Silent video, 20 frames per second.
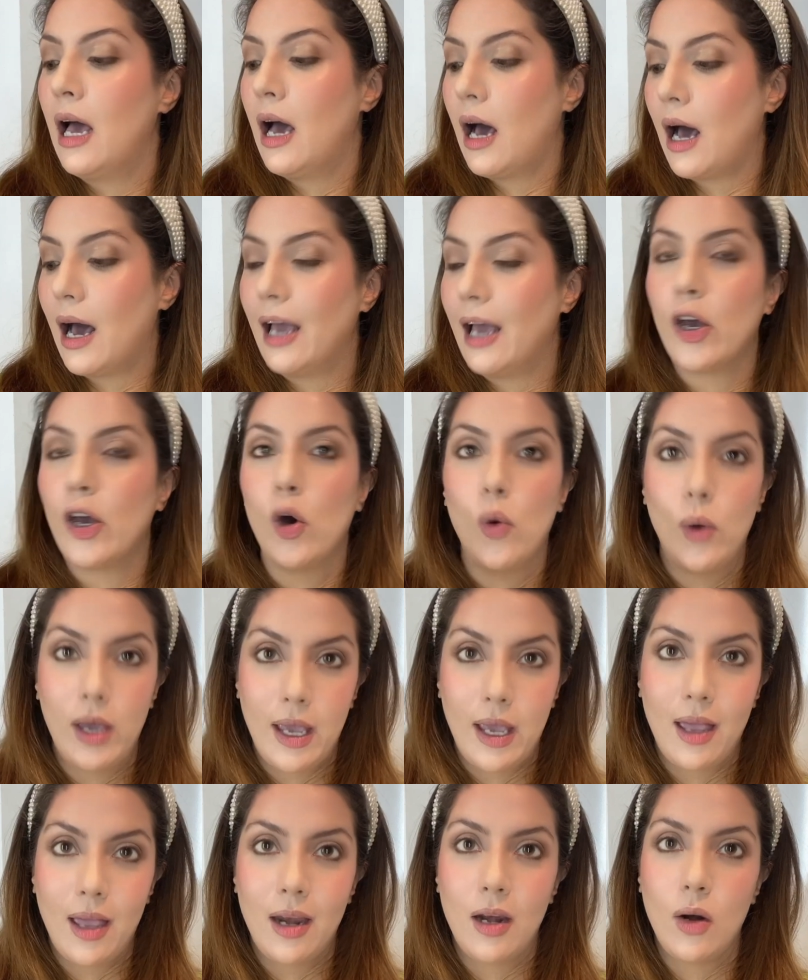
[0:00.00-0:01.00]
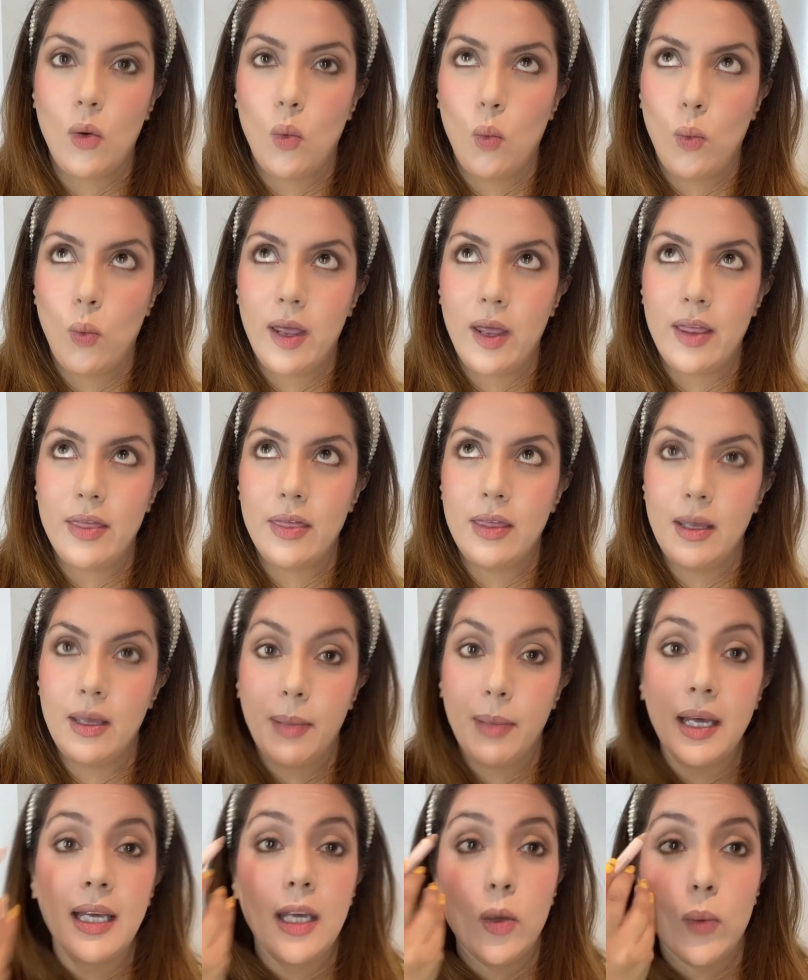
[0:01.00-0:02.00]
I go in with the
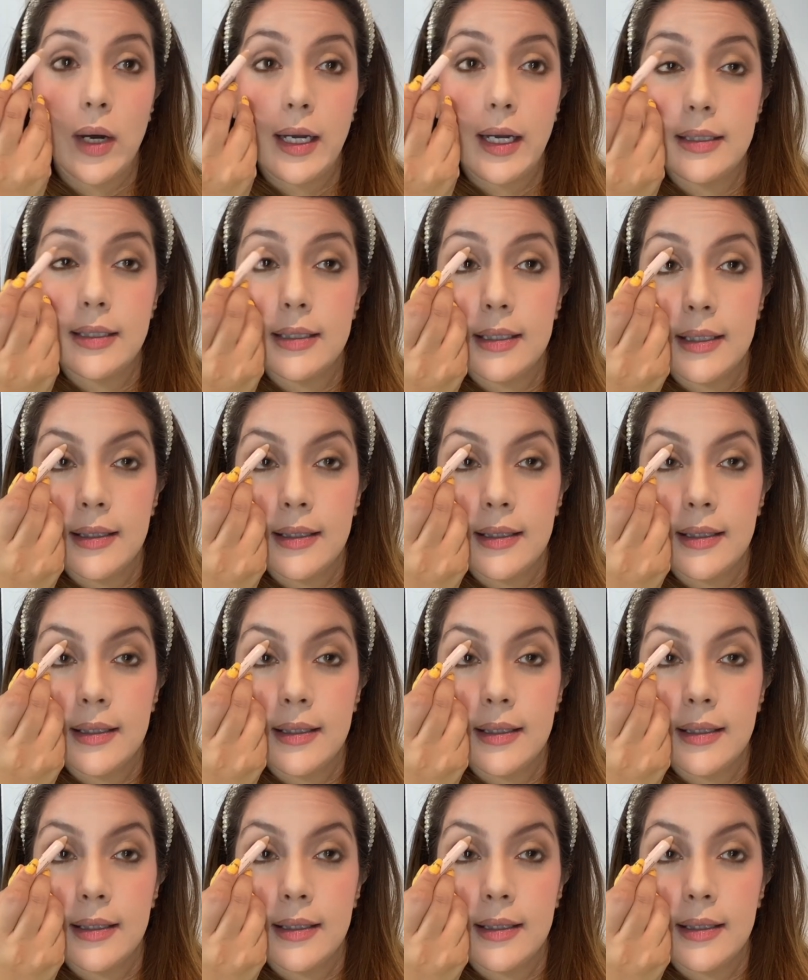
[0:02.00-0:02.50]
pinky white.